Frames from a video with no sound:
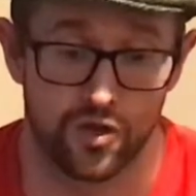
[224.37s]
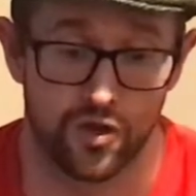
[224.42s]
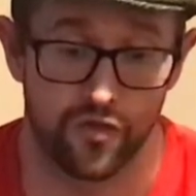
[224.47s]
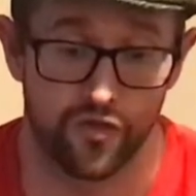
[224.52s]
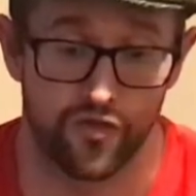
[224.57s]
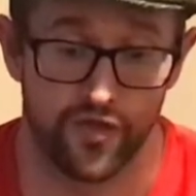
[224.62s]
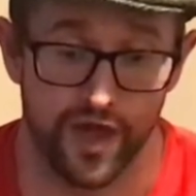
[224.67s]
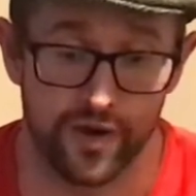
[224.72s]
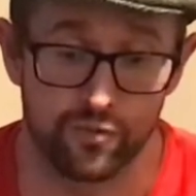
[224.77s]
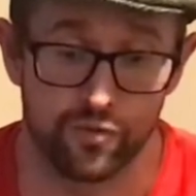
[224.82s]

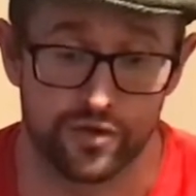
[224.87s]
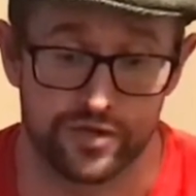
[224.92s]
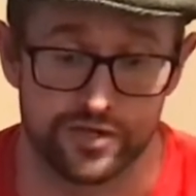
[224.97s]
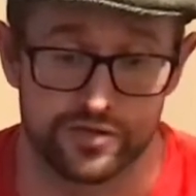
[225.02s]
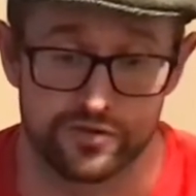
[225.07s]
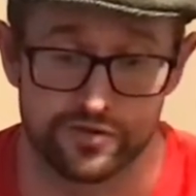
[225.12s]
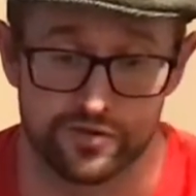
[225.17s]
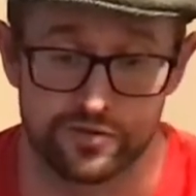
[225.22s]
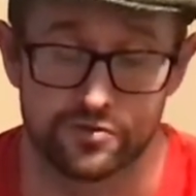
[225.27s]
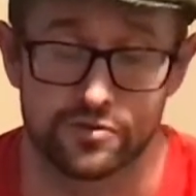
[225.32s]
then what you
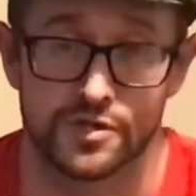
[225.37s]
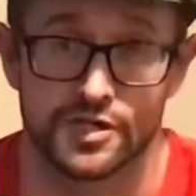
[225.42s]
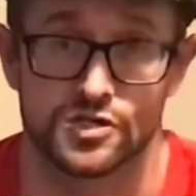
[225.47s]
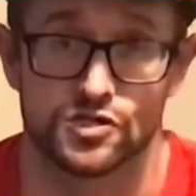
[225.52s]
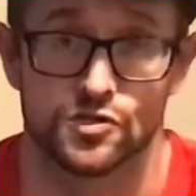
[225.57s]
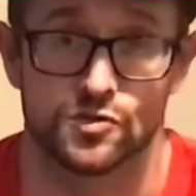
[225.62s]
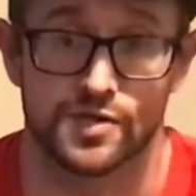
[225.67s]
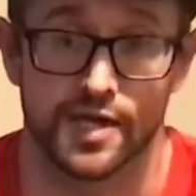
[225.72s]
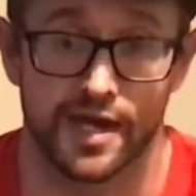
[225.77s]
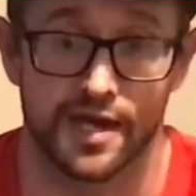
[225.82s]
do is you
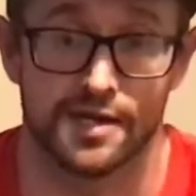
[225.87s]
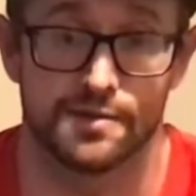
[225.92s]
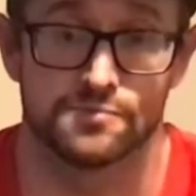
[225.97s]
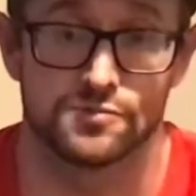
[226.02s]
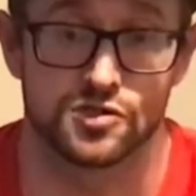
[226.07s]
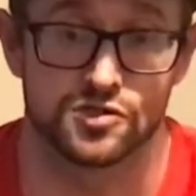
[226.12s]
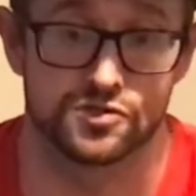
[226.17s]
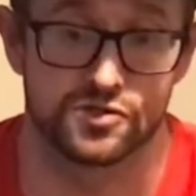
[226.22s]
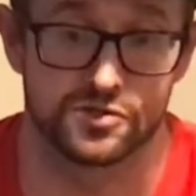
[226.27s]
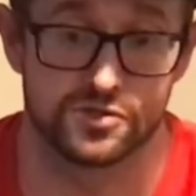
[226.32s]
get him to
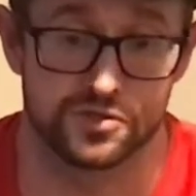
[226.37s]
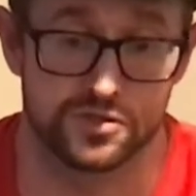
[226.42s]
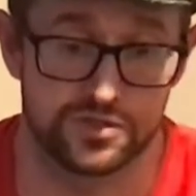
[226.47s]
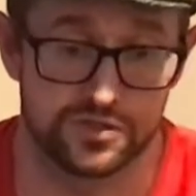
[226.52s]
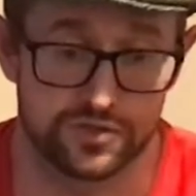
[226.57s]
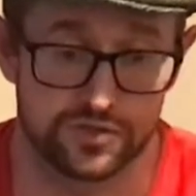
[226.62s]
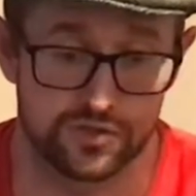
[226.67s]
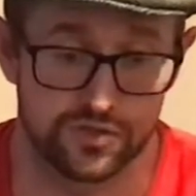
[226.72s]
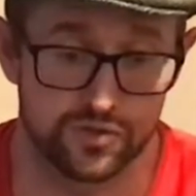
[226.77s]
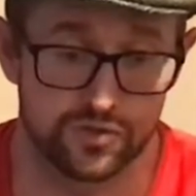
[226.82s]

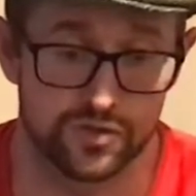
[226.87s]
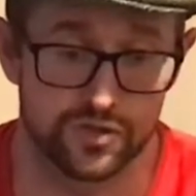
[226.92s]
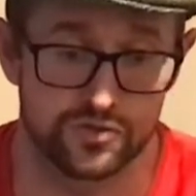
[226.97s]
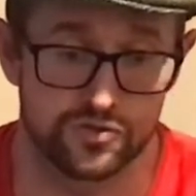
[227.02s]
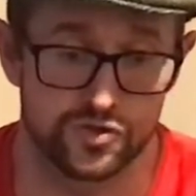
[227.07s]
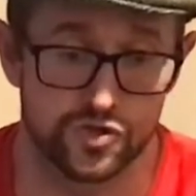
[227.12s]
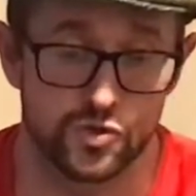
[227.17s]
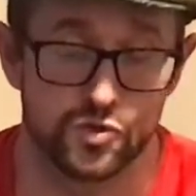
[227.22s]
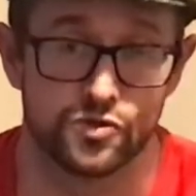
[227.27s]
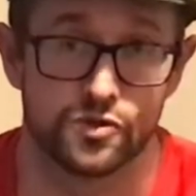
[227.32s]

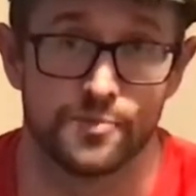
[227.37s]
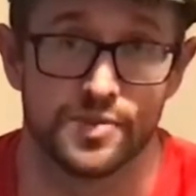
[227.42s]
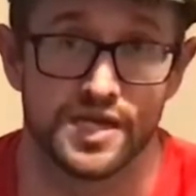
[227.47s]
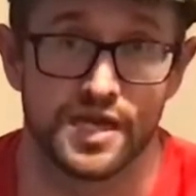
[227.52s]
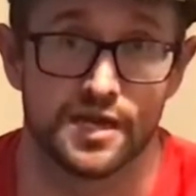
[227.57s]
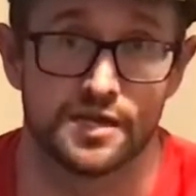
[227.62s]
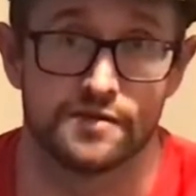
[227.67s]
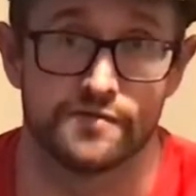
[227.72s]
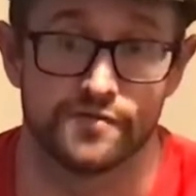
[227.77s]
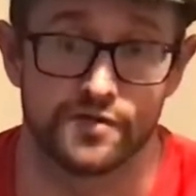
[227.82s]
do the
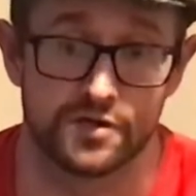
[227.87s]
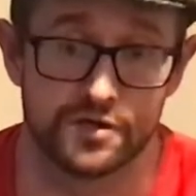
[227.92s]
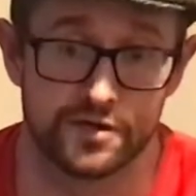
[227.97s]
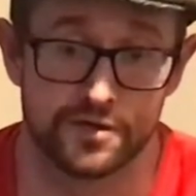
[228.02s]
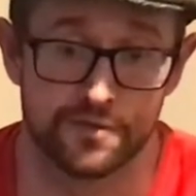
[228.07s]
behaviour,